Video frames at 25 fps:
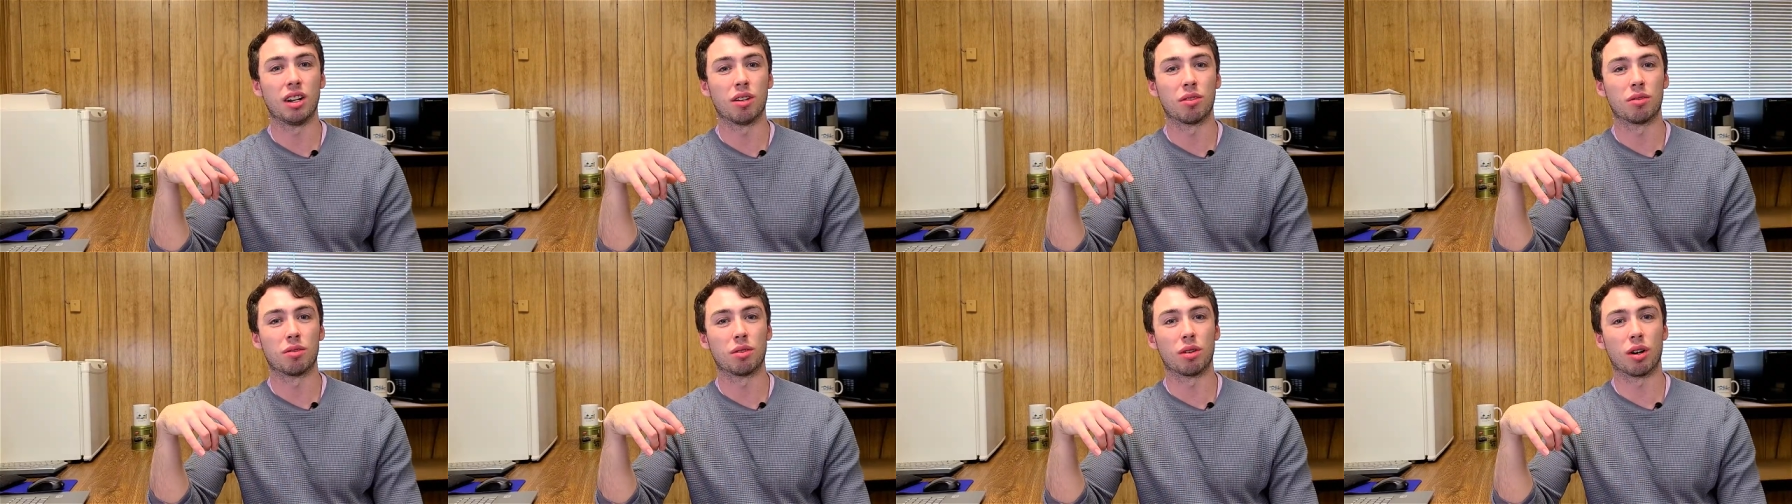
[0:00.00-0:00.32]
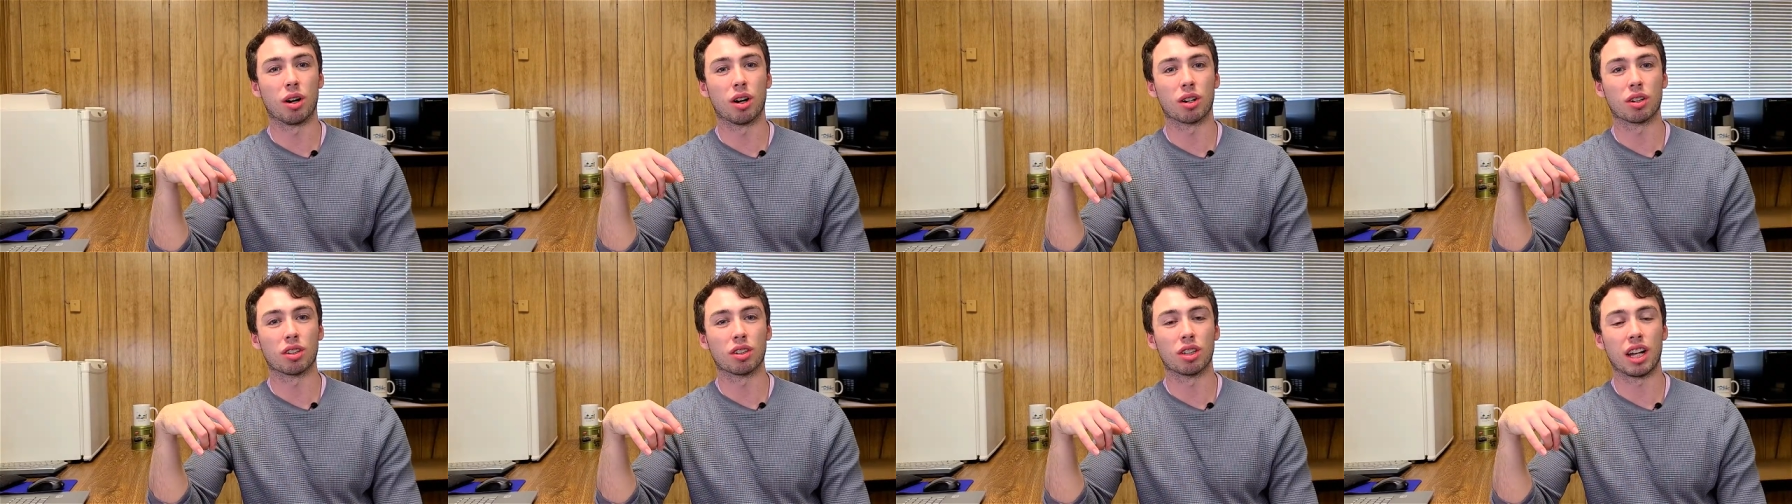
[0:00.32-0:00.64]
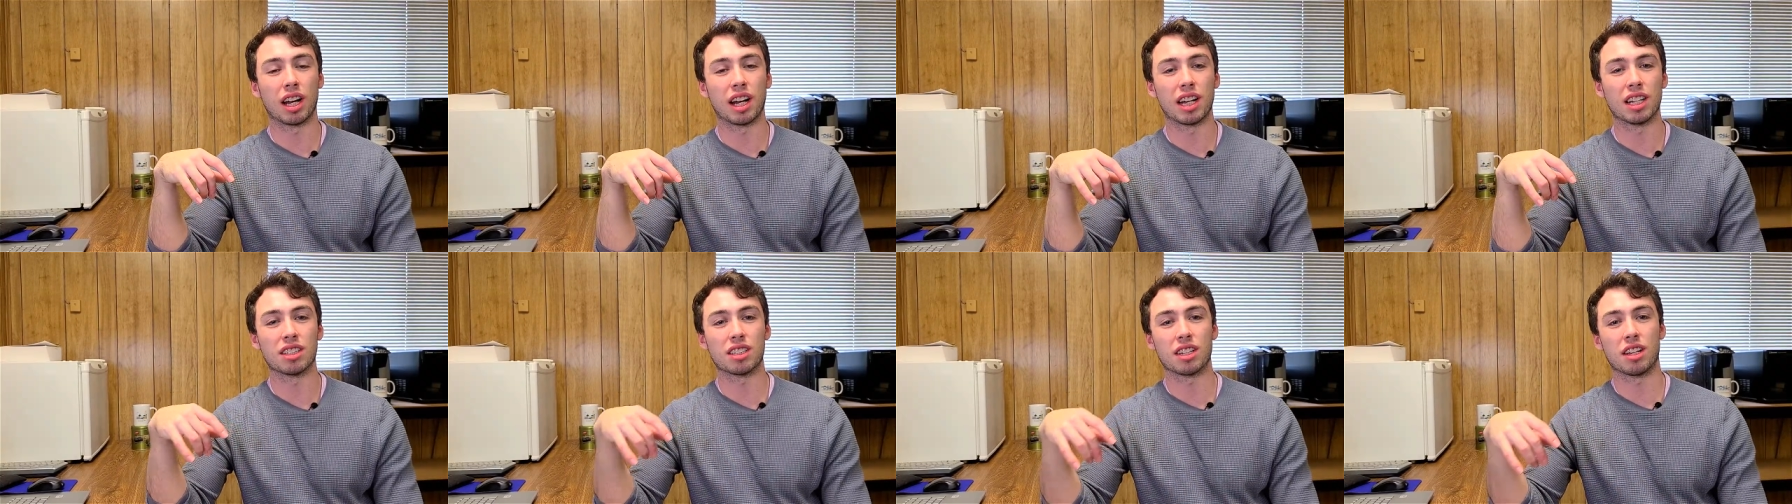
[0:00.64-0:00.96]
for our
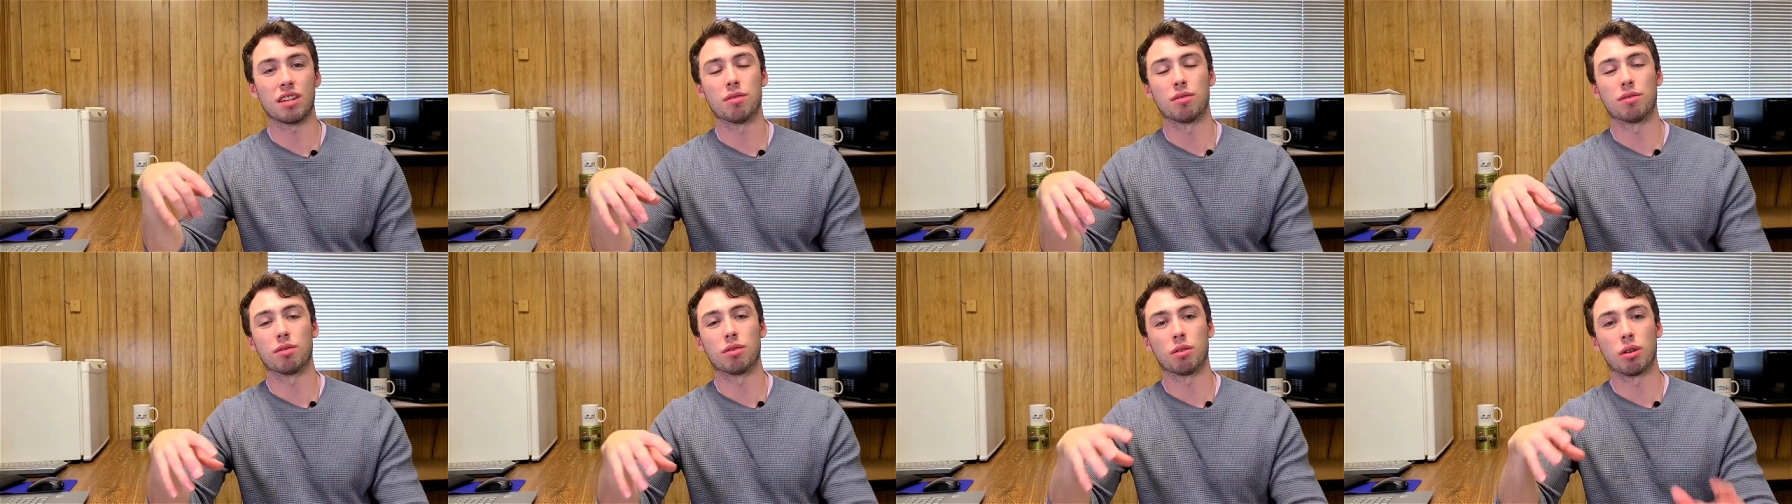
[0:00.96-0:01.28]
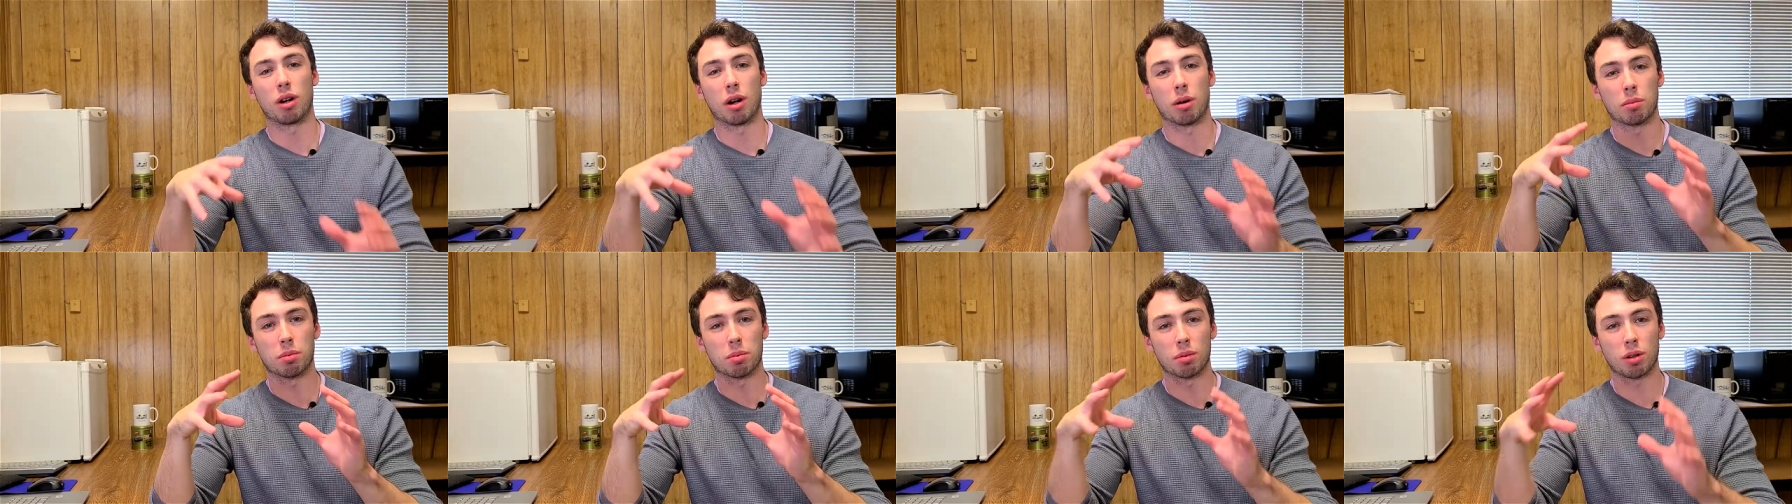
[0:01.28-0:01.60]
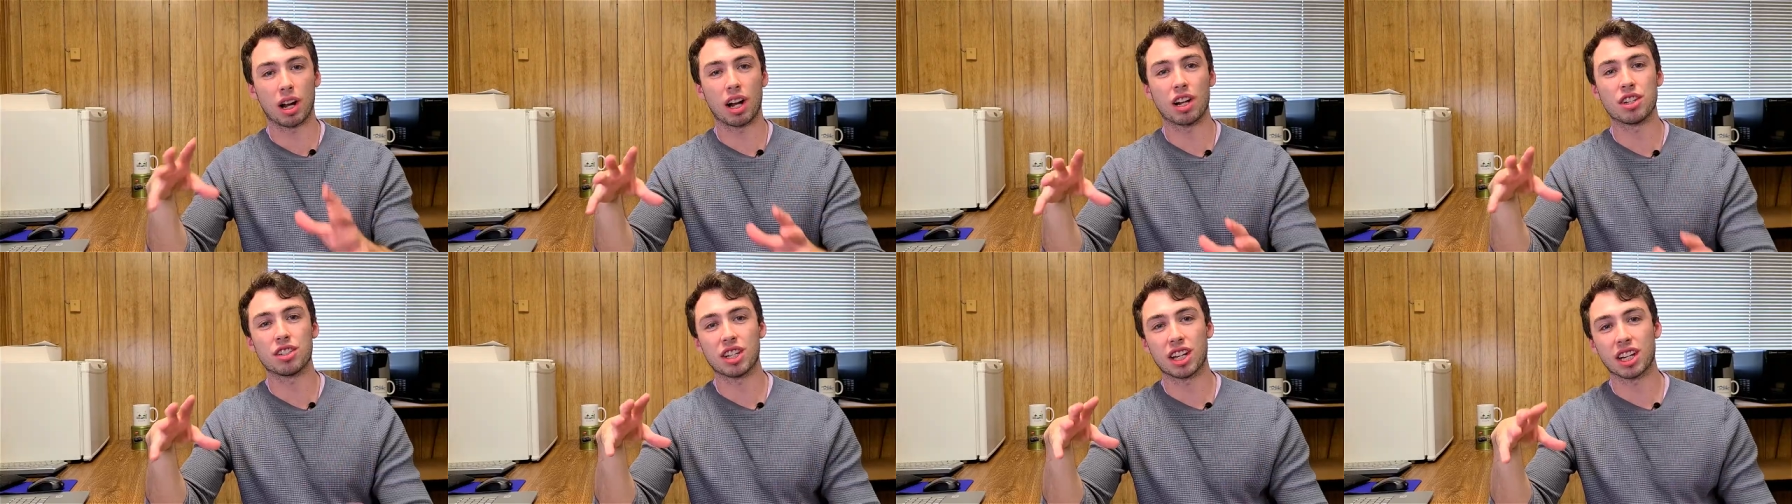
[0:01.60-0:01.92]
clients and for our
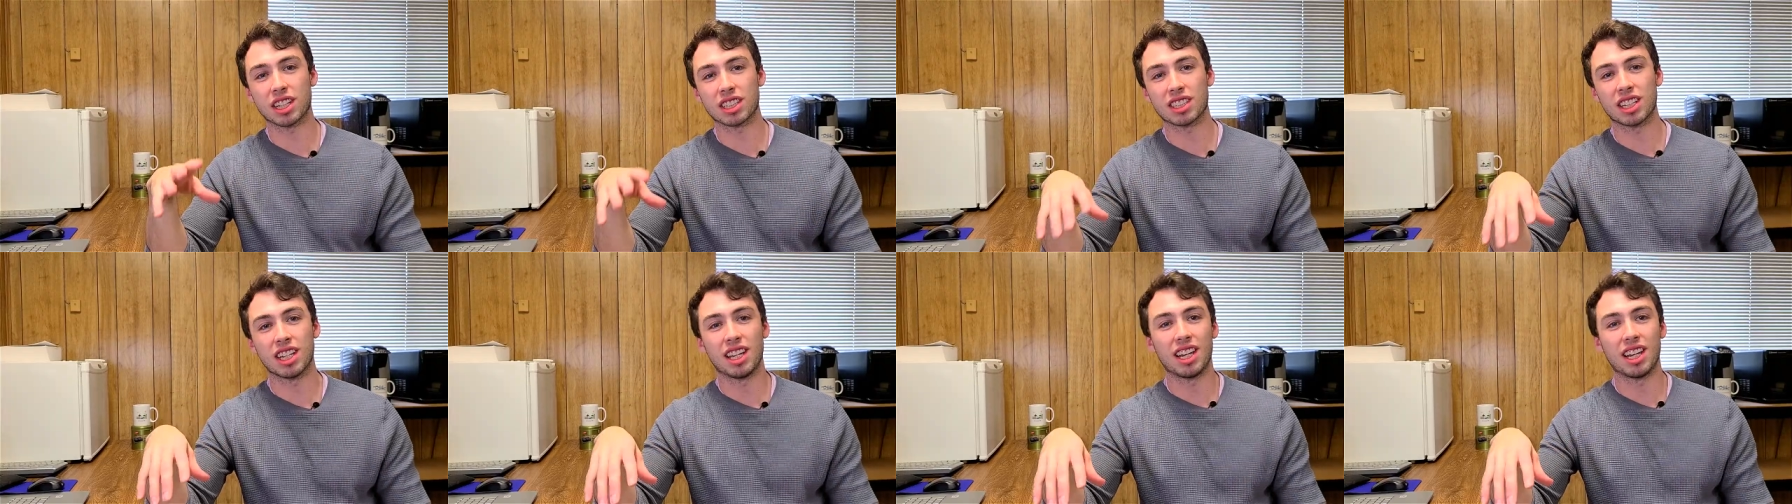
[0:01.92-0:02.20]
project.